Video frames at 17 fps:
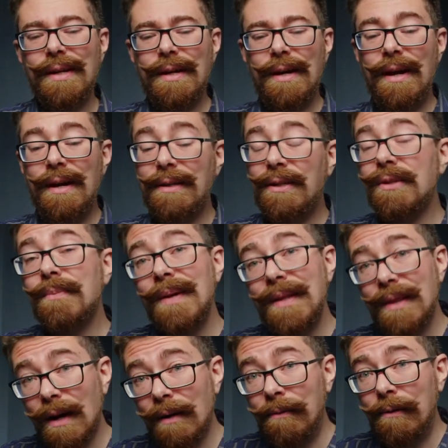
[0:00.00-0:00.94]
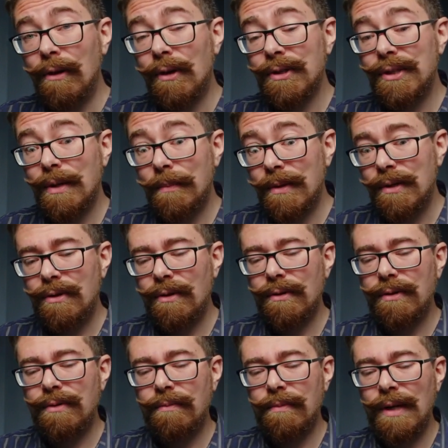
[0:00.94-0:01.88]
It does mean that I've lost some of the
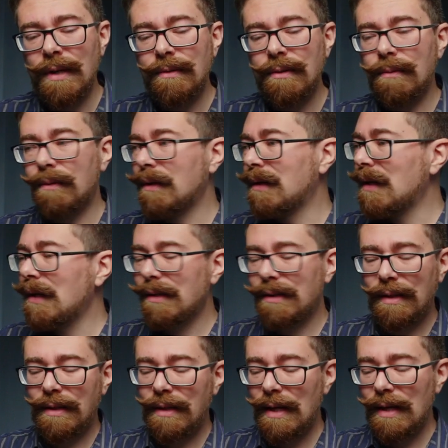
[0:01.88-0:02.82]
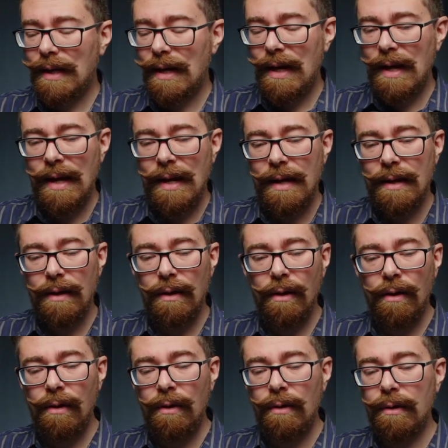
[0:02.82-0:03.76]
shots from James's one. Let's take a
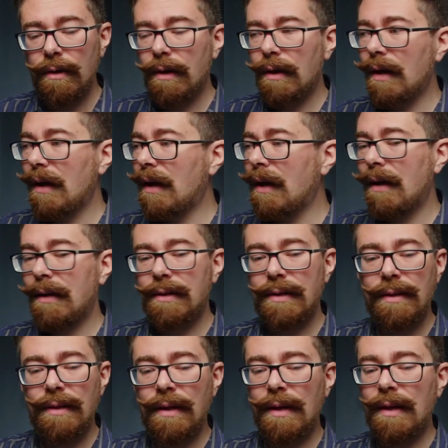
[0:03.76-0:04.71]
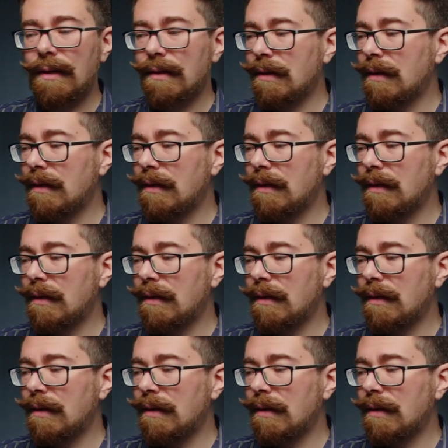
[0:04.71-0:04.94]
look at that